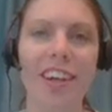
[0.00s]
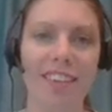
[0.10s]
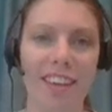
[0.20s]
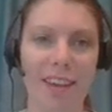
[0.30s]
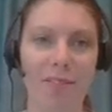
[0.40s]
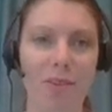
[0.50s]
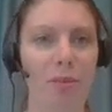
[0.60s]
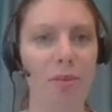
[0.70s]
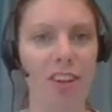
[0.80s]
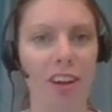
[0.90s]
Today we will
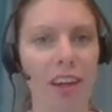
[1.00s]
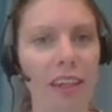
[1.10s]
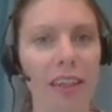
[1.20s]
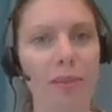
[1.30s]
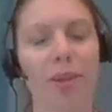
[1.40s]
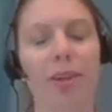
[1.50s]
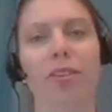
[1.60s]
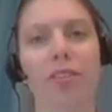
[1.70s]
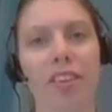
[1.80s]
be talking about